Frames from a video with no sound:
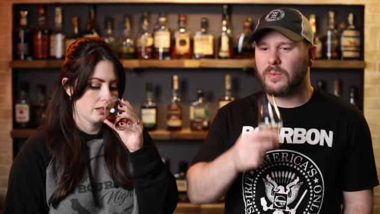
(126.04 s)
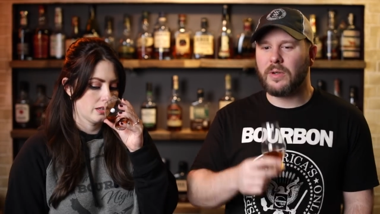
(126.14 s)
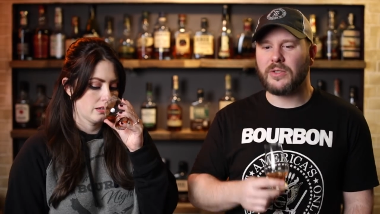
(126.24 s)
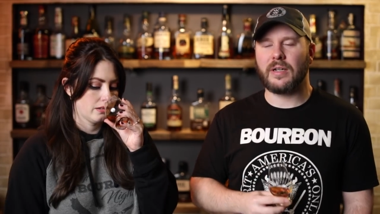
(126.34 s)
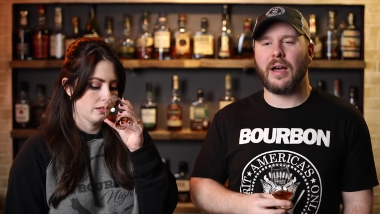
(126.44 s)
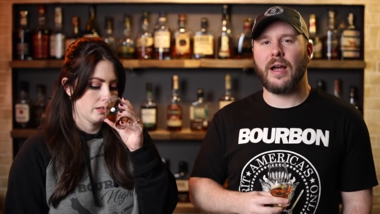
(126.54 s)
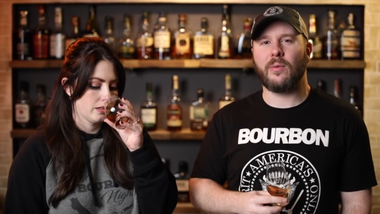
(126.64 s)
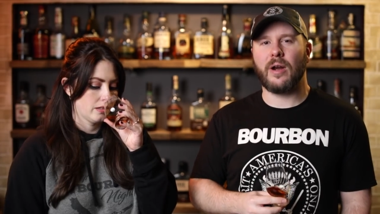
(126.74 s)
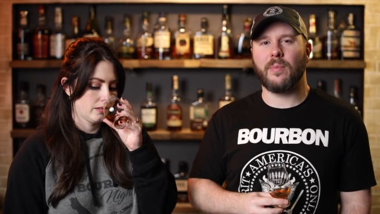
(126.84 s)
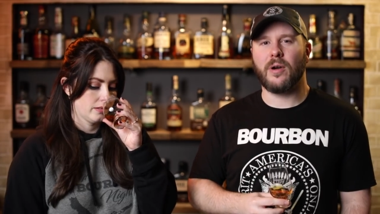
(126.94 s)
Speaker 1: just smells like a high
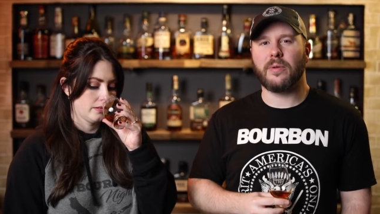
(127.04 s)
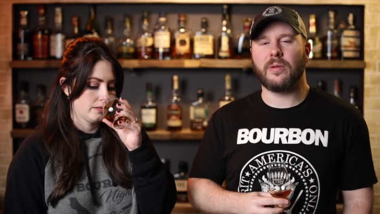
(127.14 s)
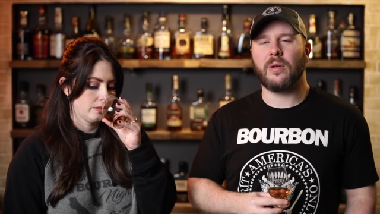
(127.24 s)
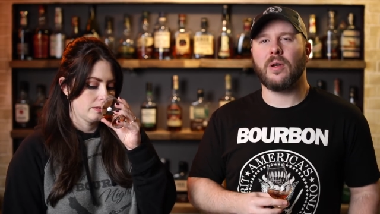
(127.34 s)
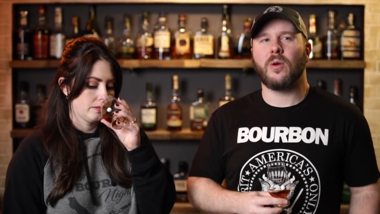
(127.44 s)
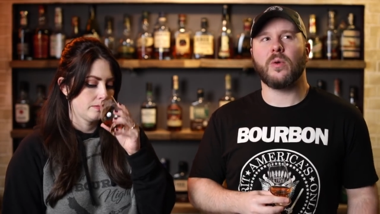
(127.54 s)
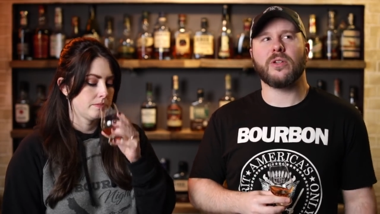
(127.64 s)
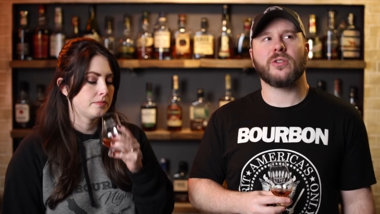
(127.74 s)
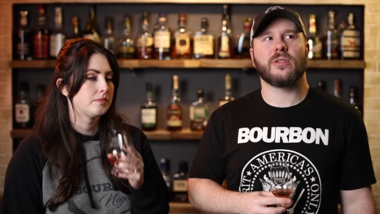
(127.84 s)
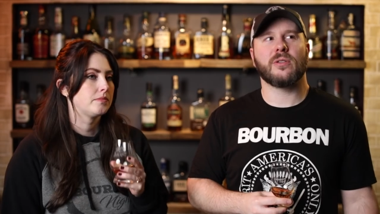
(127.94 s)
rye bourbon,
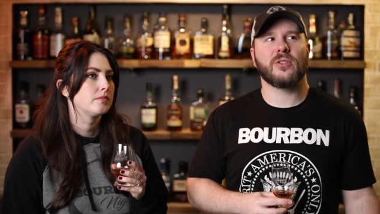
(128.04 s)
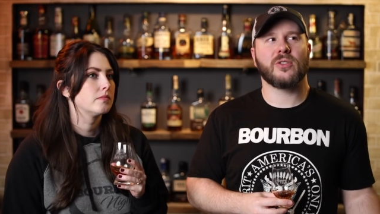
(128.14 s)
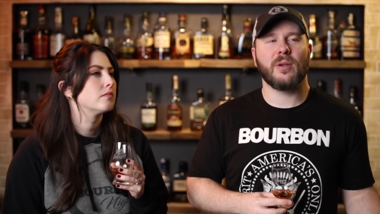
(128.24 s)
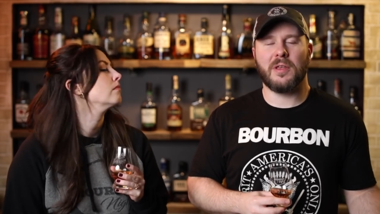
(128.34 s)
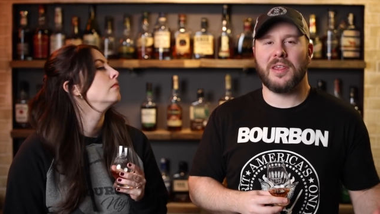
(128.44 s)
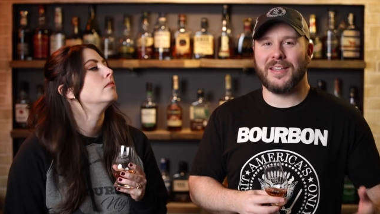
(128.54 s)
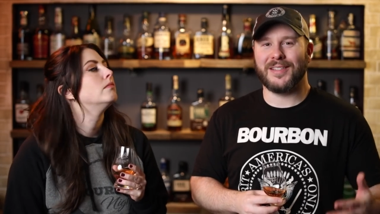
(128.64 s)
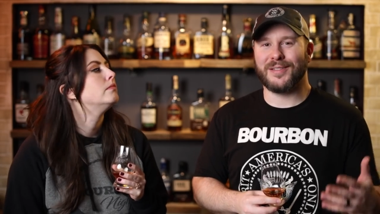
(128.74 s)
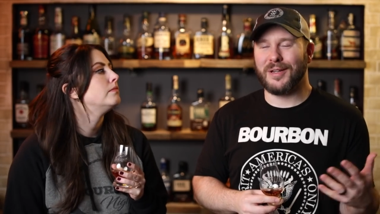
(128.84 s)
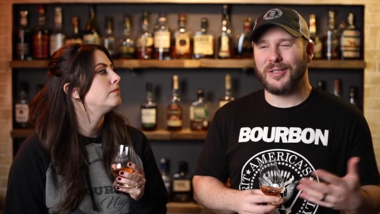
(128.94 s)
which some of
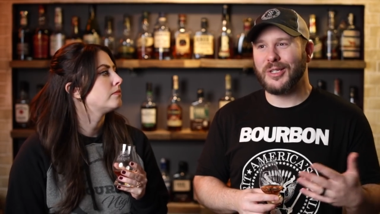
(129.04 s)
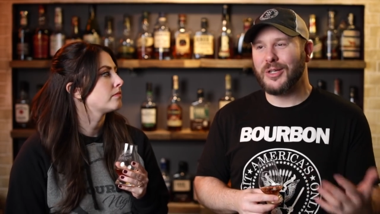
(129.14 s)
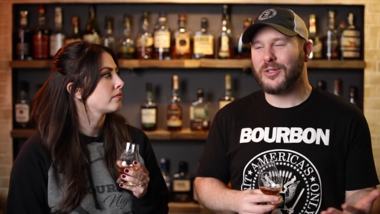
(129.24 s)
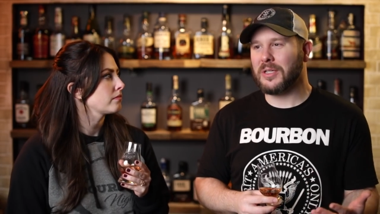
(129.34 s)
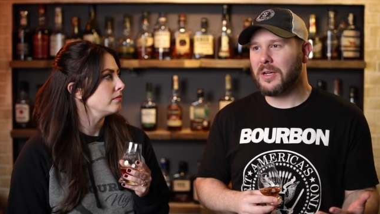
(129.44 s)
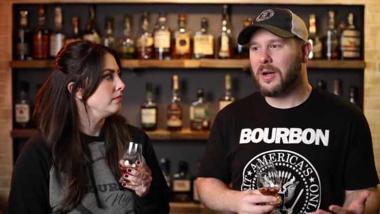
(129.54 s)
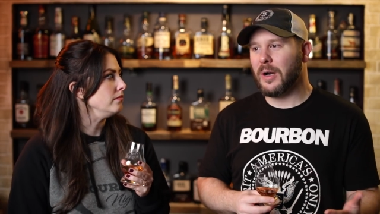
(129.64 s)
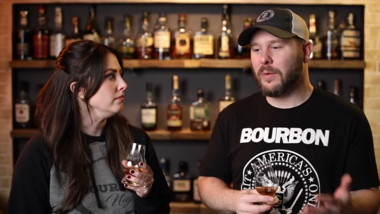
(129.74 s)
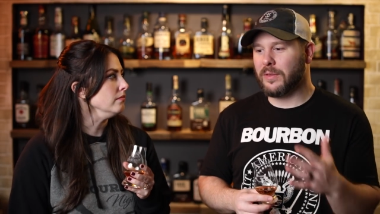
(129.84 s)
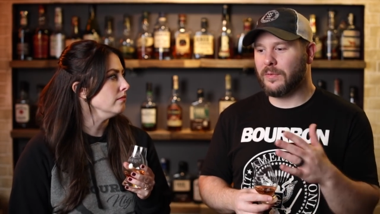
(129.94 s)
these essentially
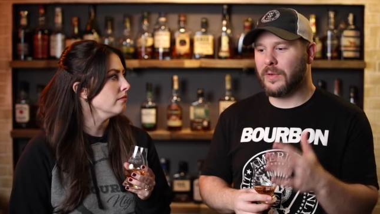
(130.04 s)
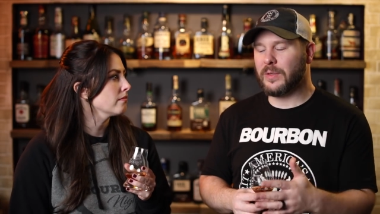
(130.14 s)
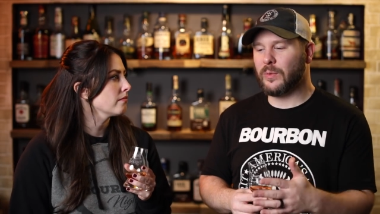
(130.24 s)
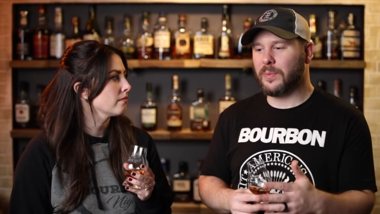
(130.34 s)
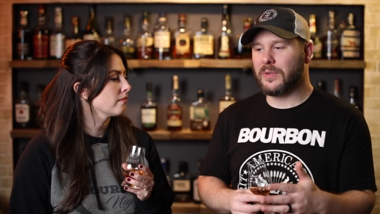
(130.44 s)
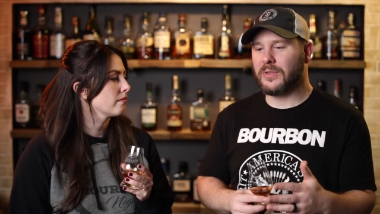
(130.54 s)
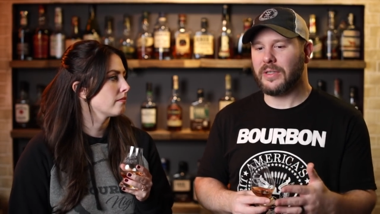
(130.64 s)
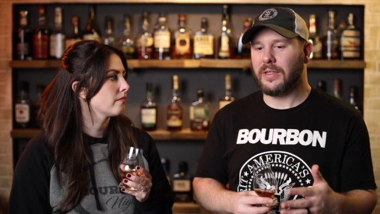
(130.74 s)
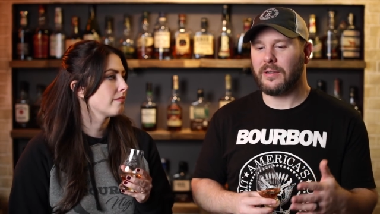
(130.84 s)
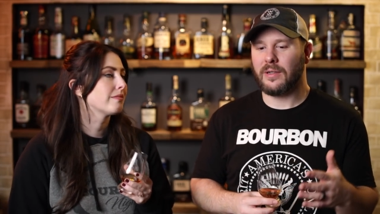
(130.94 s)
are with the
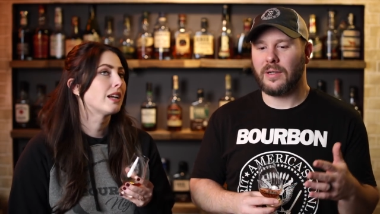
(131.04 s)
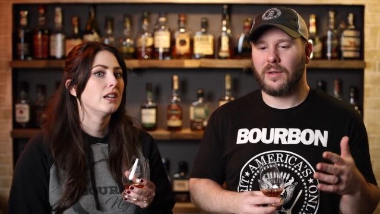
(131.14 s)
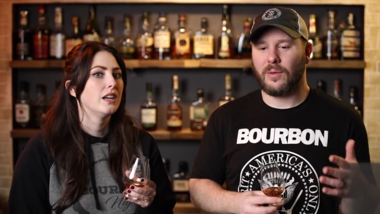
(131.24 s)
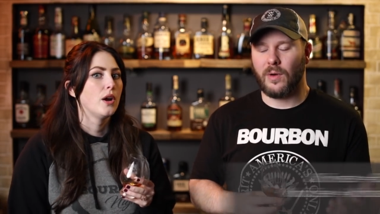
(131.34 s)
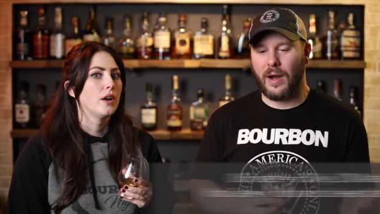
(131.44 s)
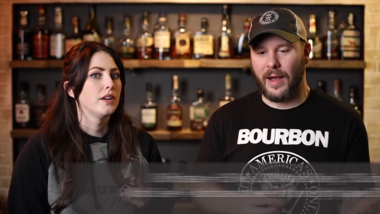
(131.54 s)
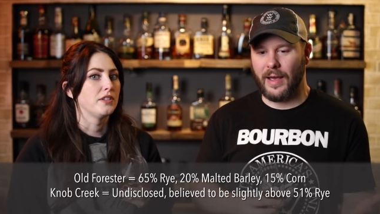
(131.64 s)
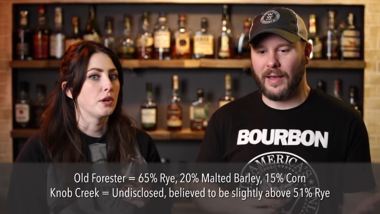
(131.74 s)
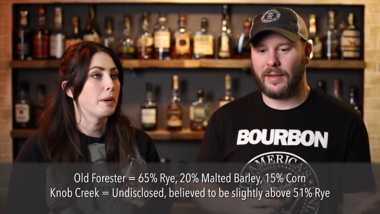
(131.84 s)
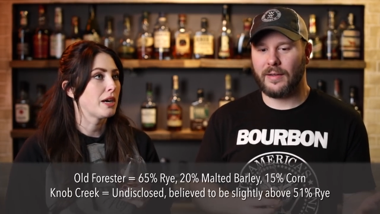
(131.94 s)
51%
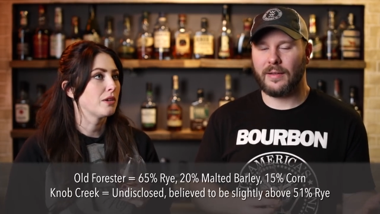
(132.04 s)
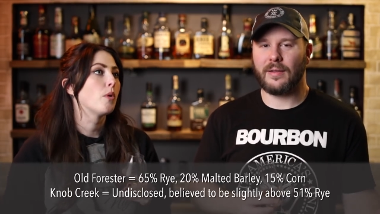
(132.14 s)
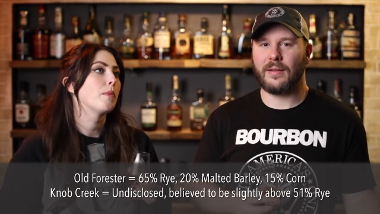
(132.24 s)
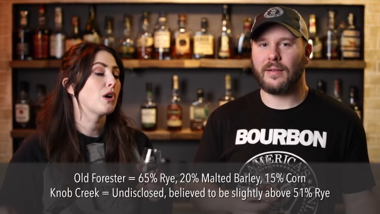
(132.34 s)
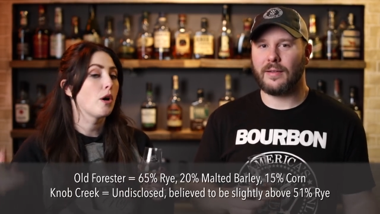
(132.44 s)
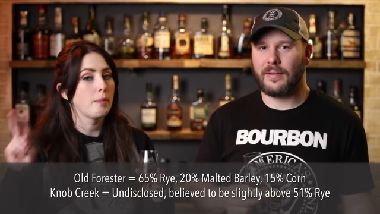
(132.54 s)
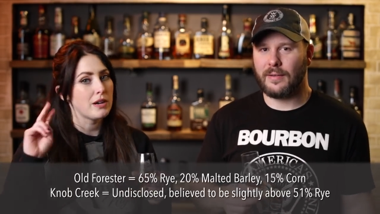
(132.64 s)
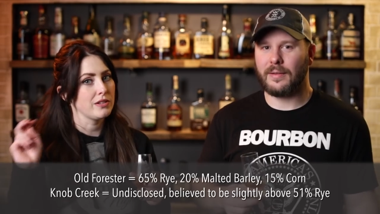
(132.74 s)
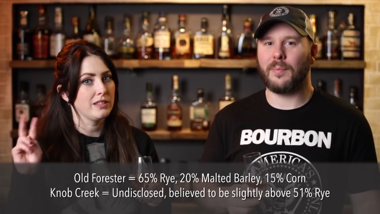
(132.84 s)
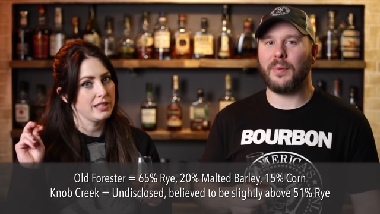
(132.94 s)
rye. They're
Speaker 2: bare, what we call
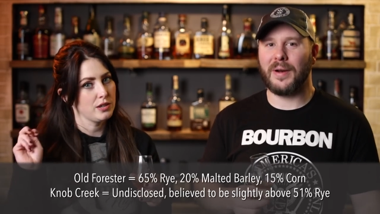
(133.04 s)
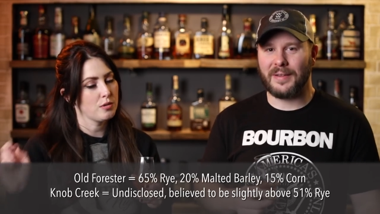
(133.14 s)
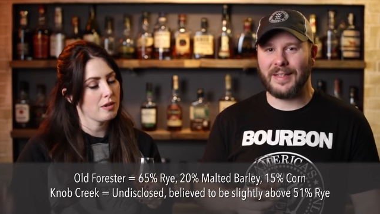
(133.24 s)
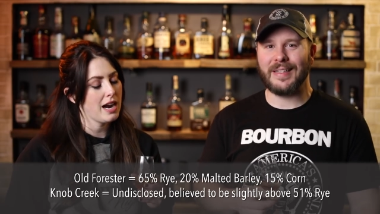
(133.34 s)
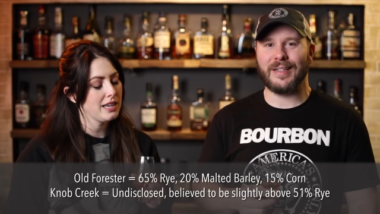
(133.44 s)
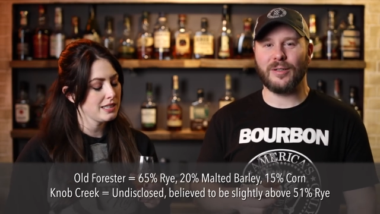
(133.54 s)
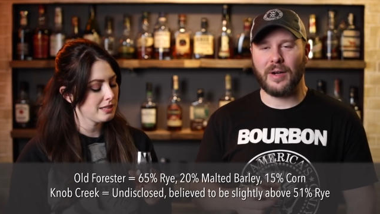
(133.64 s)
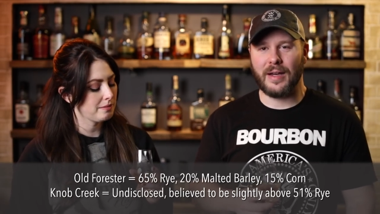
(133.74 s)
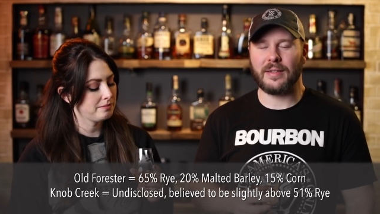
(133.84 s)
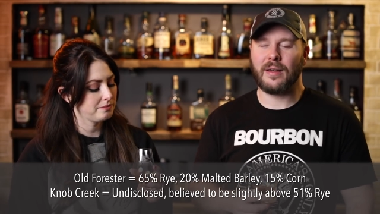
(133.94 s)
barely legal barely ryes. legal
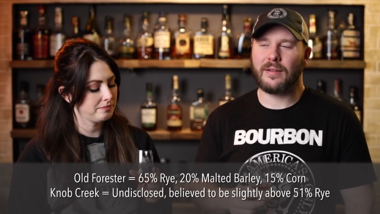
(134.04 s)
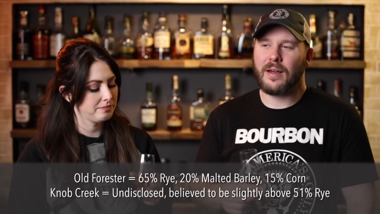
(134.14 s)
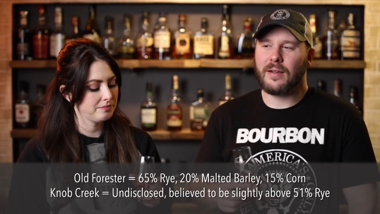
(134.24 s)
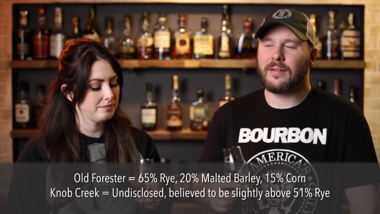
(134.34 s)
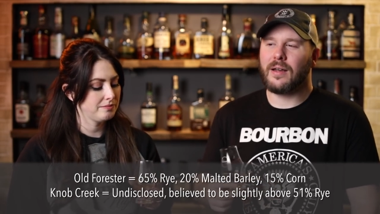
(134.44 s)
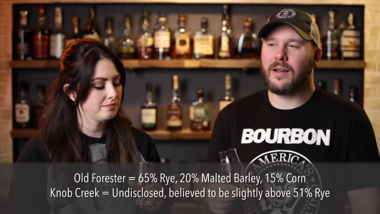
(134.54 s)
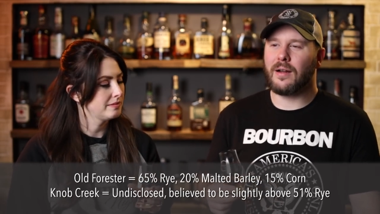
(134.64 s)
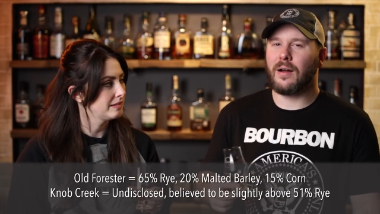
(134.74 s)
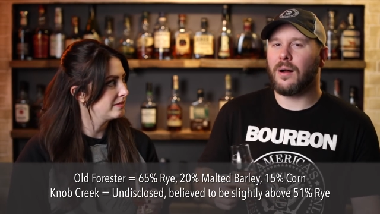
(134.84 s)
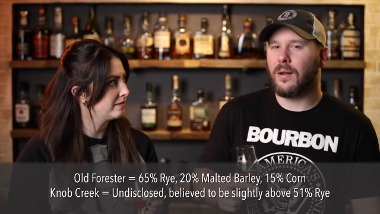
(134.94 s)
rye.
Speaker 1: Now, not
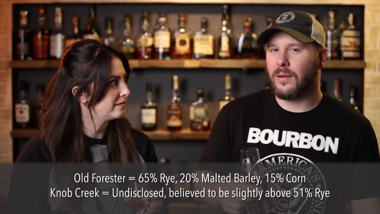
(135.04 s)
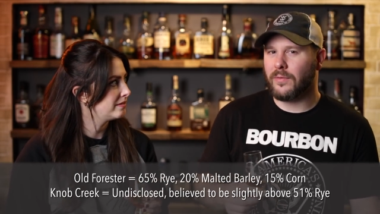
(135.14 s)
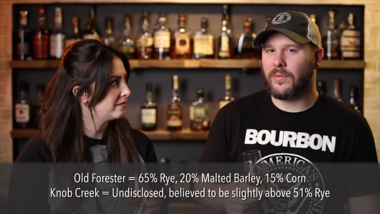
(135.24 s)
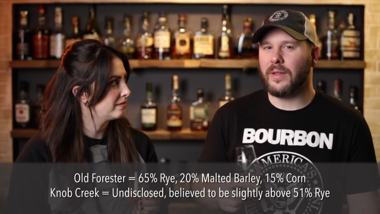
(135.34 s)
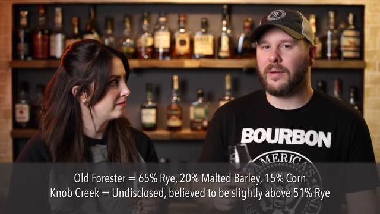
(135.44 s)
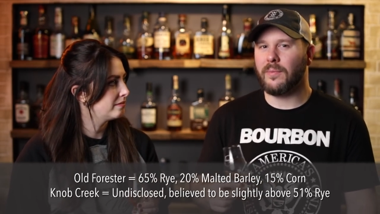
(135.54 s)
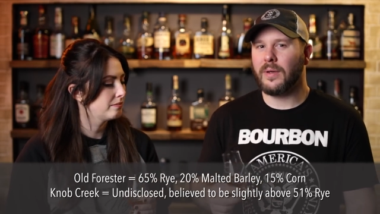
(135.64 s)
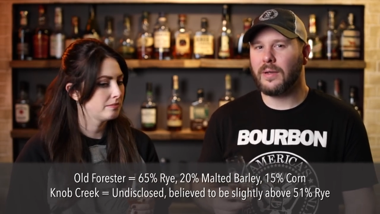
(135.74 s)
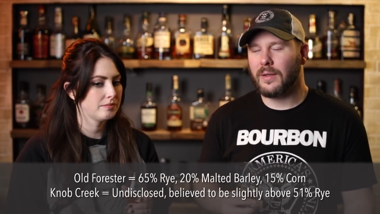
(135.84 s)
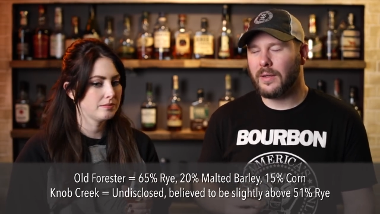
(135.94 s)
not all of them.